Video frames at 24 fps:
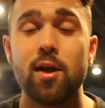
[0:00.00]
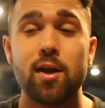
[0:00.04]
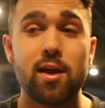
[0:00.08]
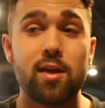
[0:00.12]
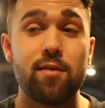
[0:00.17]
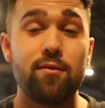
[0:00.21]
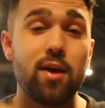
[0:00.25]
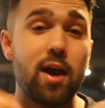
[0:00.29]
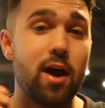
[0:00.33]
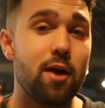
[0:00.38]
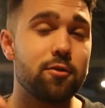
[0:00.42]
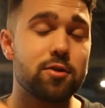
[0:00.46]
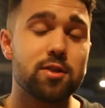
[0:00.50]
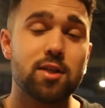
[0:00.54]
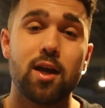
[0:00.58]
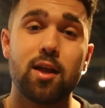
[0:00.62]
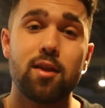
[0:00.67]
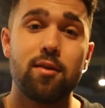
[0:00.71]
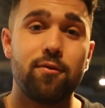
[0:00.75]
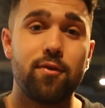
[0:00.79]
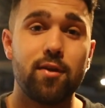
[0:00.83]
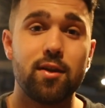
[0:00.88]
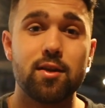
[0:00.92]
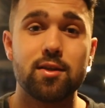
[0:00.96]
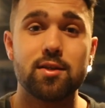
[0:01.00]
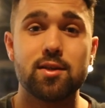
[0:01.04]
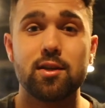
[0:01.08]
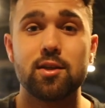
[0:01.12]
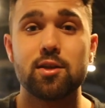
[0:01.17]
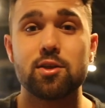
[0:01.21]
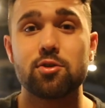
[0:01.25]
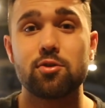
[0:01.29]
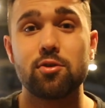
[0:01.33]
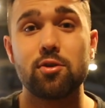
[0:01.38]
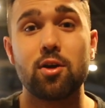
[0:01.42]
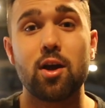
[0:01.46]
Even outside the fitness
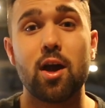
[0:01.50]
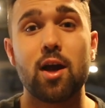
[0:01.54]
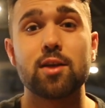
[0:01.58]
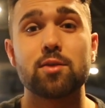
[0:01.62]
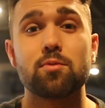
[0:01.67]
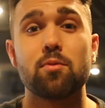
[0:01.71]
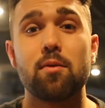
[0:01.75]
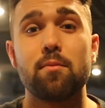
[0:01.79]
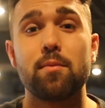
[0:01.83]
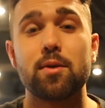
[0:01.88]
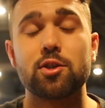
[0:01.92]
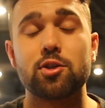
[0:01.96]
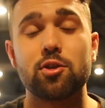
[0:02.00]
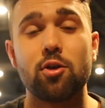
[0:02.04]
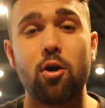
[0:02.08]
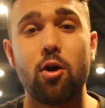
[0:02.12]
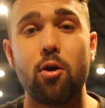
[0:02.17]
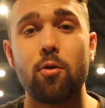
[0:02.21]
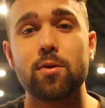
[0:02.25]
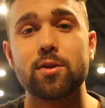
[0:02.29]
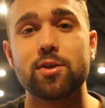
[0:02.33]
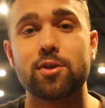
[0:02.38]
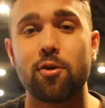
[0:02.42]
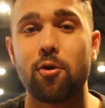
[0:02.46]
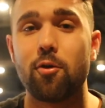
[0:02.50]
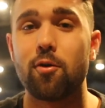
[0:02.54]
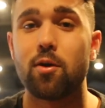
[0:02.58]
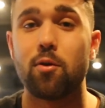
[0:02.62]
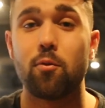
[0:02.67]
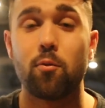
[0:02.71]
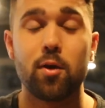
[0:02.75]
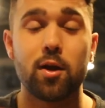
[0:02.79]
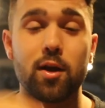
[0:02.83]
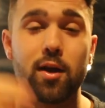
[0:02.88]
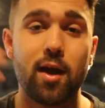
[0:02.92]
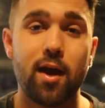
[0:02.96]
industry, you guys want to make sure you're always growing
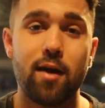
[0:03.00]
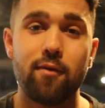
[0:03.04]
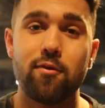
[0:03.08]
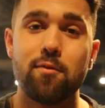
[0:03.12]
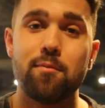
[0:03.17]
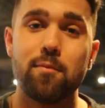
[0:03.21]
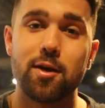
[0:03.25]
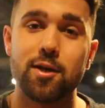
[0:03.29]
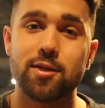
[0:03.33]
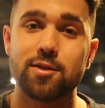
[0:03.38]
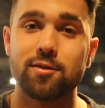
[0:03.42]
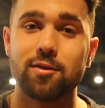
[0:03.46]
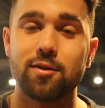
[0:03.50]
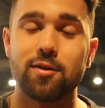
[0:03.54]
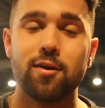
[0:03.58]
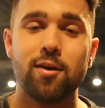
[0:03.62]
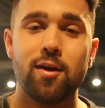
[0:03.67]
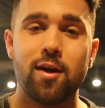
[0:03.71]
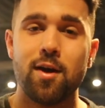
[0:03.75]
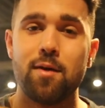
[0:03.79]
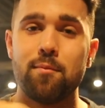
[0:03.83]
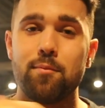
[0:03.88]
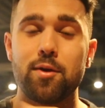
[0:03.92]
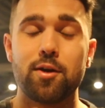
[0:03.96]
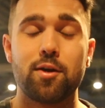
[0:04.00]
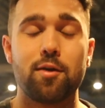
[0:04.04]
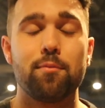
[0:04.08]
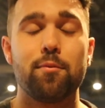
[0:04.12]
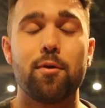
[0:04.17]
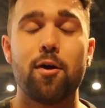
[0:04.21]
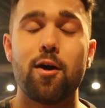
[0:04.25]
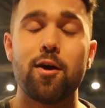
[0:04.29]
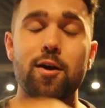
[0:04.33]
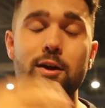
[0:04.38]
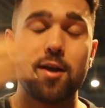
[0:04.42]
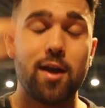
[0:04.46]
and working every muscle, being your
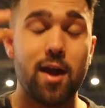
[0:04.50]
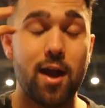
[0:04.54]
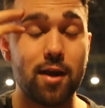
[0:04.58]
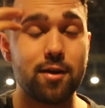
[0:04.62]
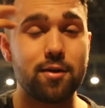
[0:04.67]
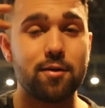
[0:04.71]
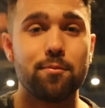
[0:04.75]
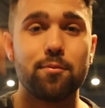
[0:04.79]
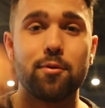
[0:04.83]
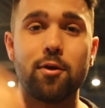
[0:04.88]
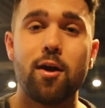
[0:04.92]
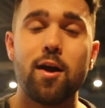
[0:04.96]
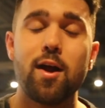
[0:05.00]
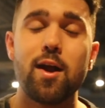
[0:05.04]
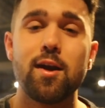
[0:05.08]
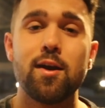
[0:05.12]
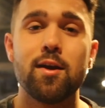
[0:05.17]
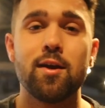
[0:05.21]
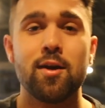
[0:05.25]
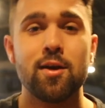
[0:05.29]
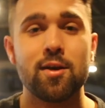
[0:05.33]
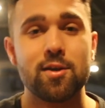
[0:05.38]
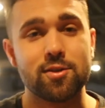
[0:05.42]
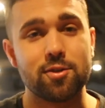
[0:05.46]
body and your brain.